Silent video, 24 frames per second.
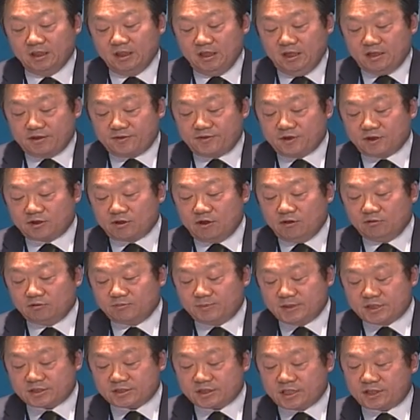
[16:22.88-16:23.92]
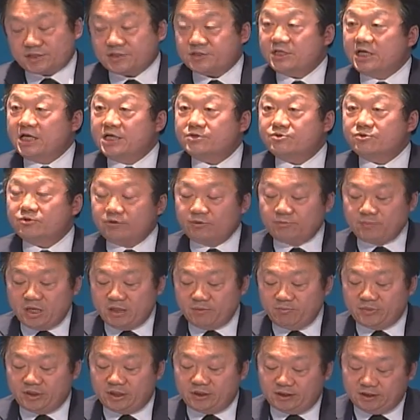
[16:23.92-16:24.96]
The Goldman Sachs, as you
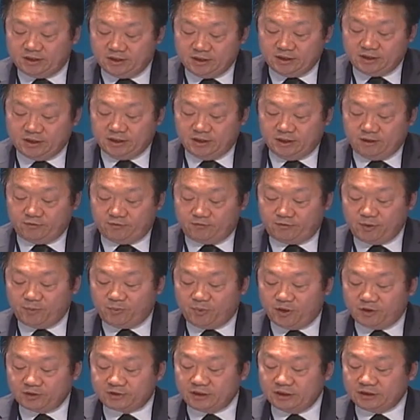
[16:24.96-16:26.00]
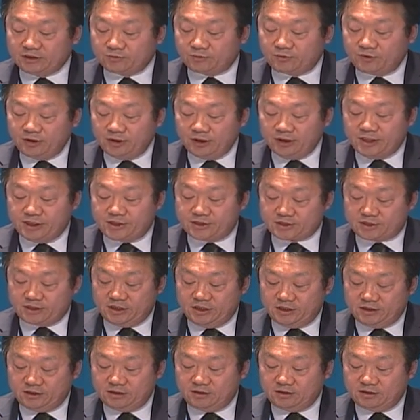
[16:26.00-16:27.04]
remember, released
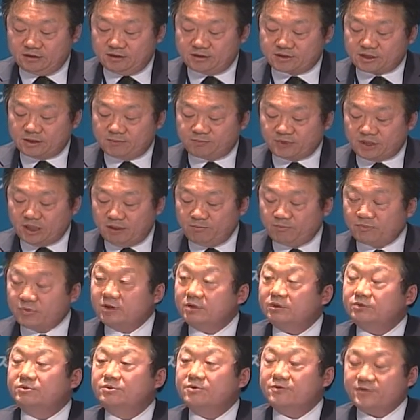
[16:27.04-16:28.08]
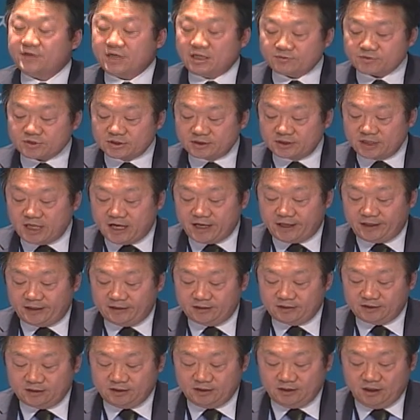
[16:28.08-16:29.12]
in September 2009,
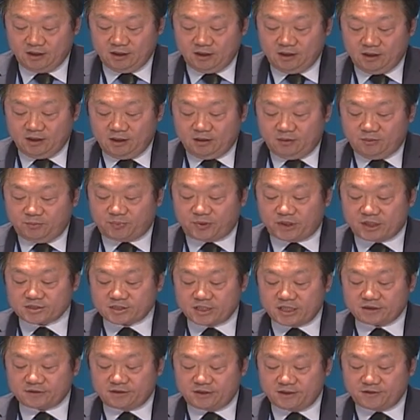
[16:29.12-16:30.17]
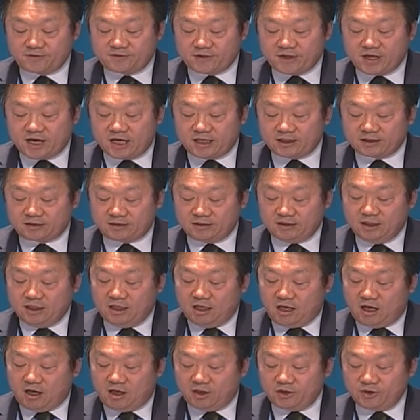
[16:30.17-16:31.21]
projected that
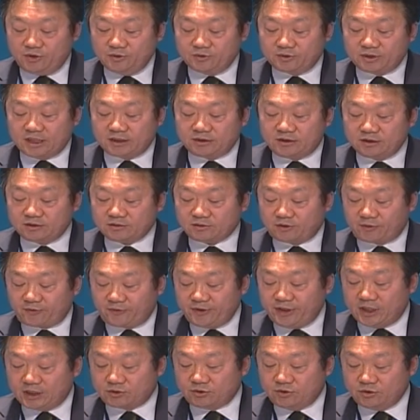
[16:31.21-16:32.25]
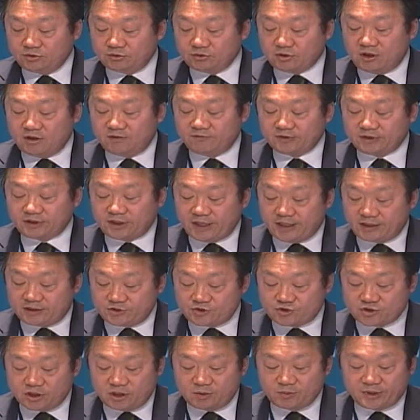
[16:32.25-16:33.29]
a united Korea could overtake
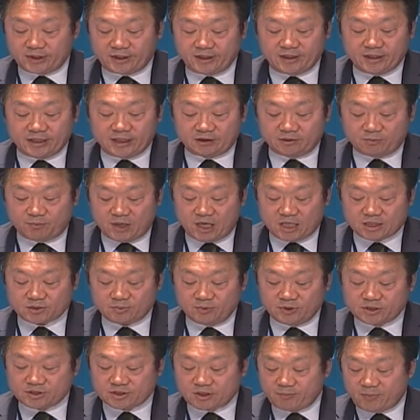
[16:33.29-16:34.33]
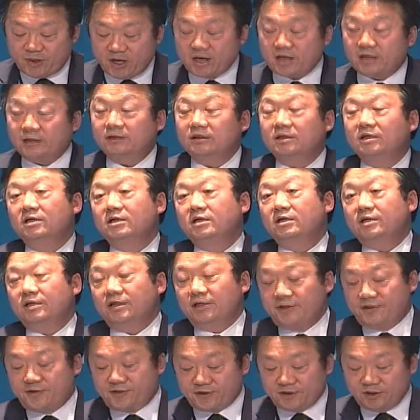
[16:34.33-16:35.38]
Germany and possibly Japan
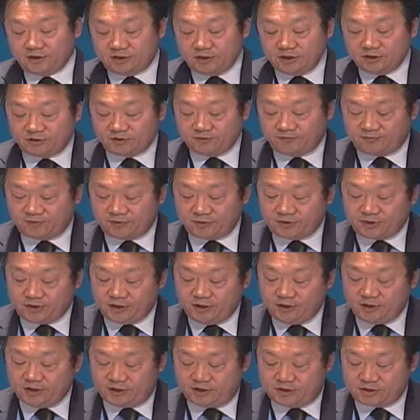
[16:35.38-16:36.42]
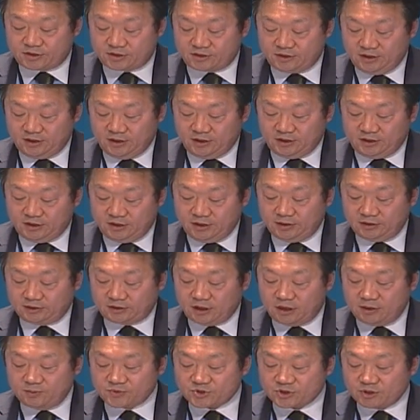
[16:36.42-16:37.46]
in 30 to 40 years in
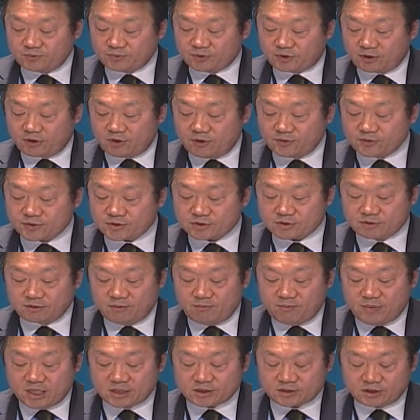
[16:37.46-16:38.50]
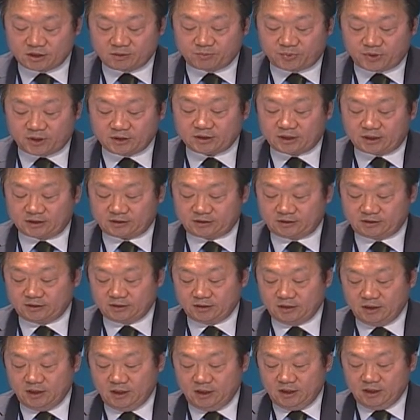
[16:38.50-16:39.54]
terms of gross domestic product,
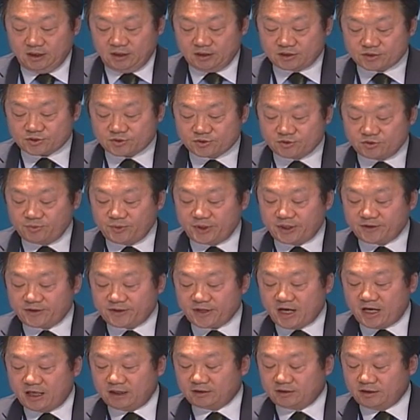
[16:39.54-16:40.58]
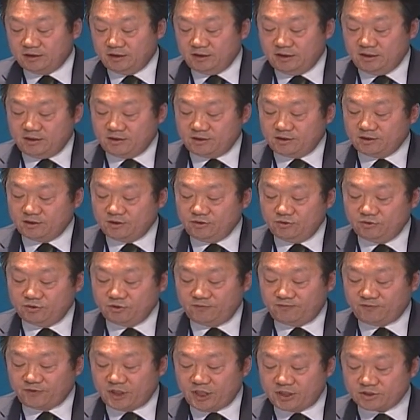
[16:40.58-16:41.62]
assuming that the
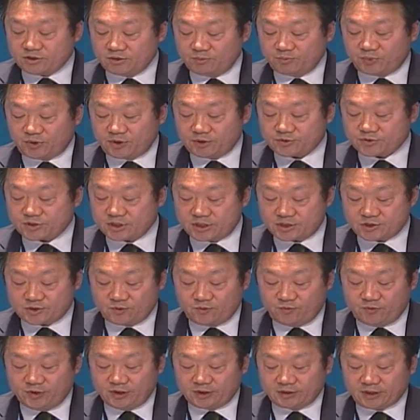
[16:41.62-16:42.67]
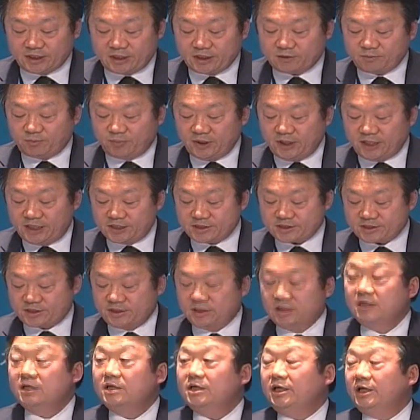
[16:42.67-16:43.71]
unification process will take place
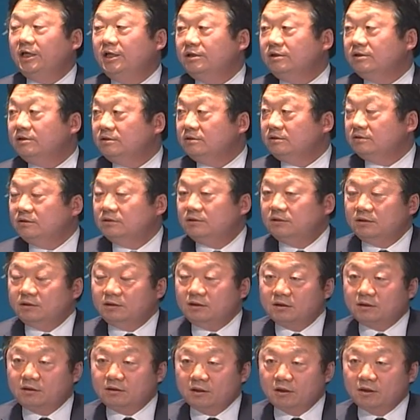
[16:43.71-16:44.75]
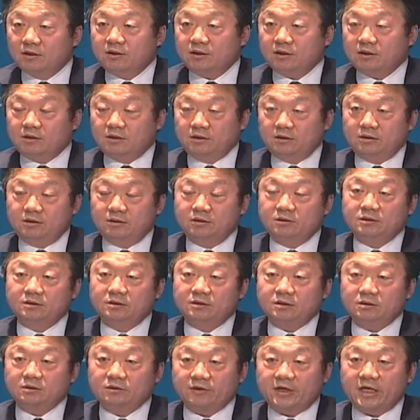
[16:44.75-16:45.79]
in a
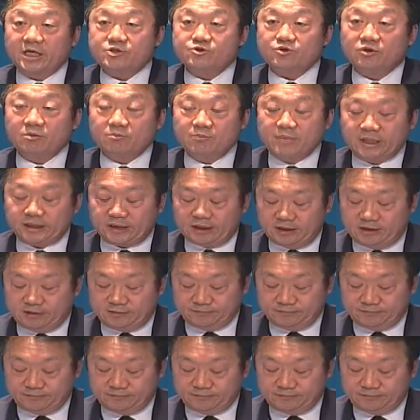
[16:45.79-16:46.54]
gradual manner.